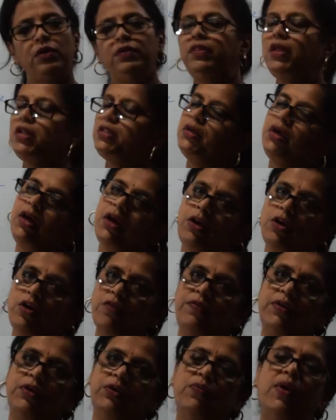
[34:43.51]
That's the end
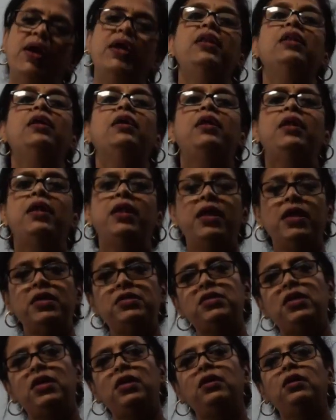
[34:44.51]
of it. Why the
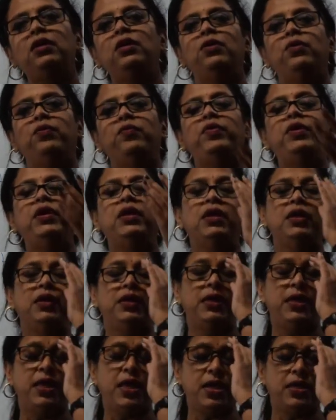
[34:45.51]
nature will
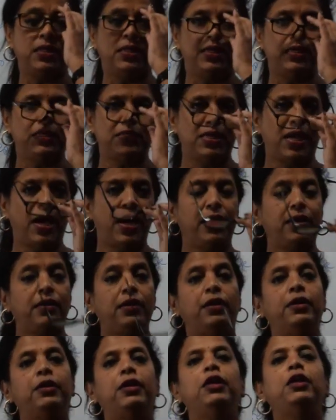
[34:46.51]
take this and
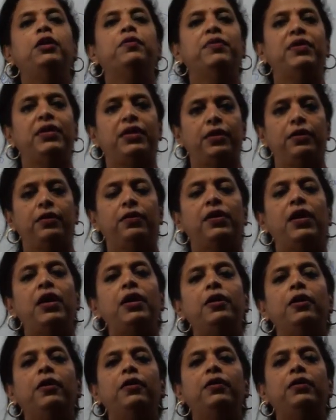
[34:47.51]
continue it?
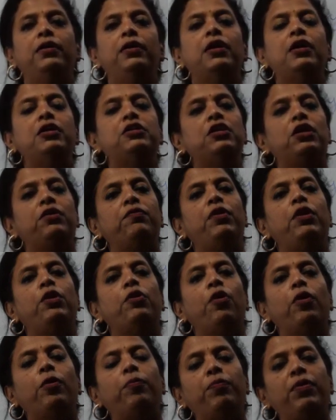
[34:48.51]
Right? nature will
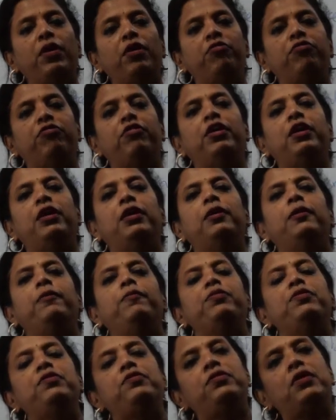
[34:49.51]
not prefer
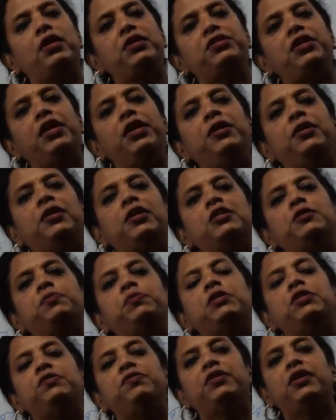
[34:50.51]
such
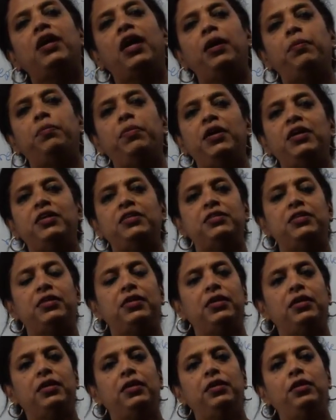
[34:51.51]
interspecific hybrids.
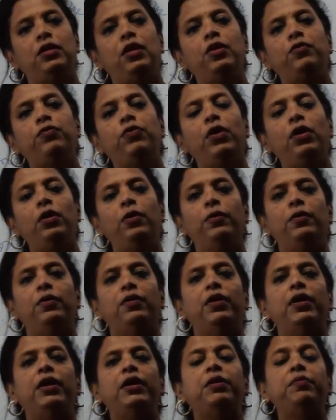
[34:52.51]
Therefore,
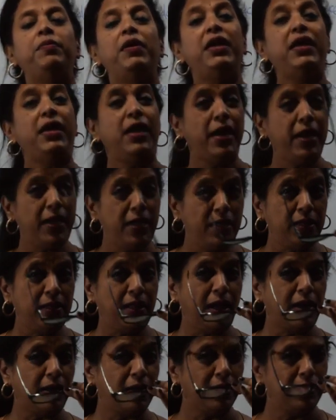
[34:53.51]
it may end
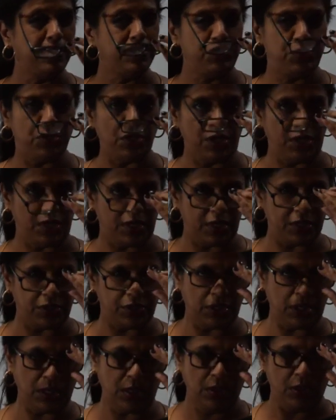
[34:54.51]
that
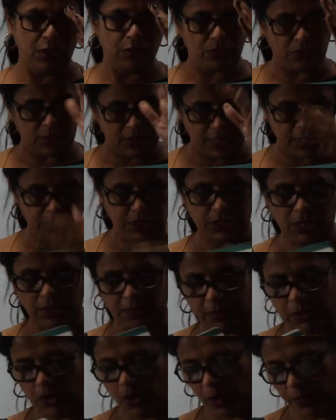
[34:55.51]
generation. So, nature
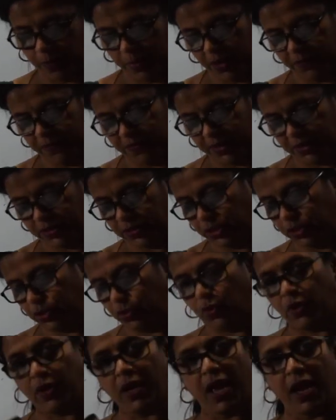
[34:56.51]
will not prefer such
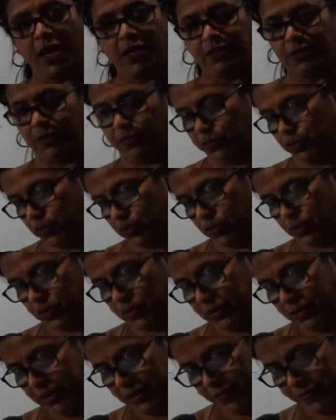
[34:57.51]
organisms.
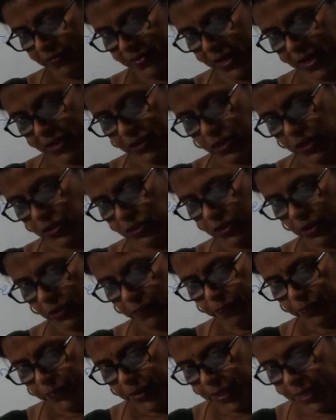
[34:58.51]
Next is
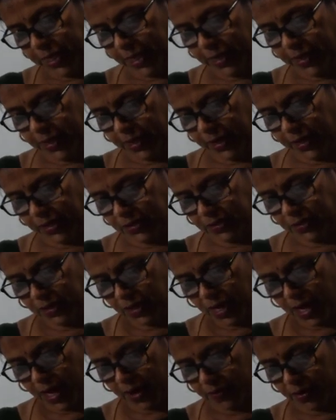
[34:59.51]
decrease
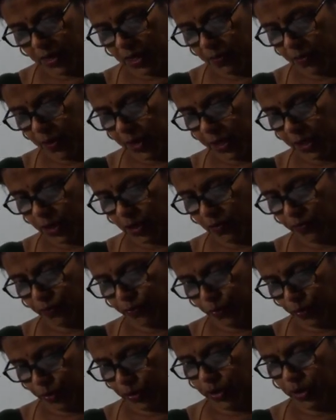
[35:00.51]
availability of
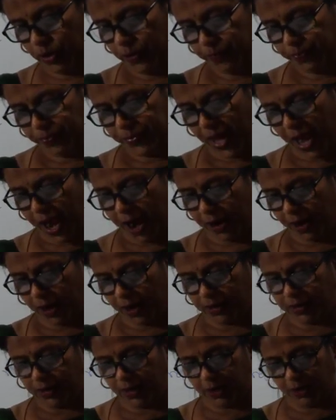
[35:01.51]
food and
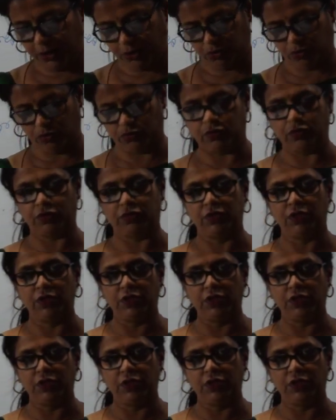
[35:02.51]
other resources.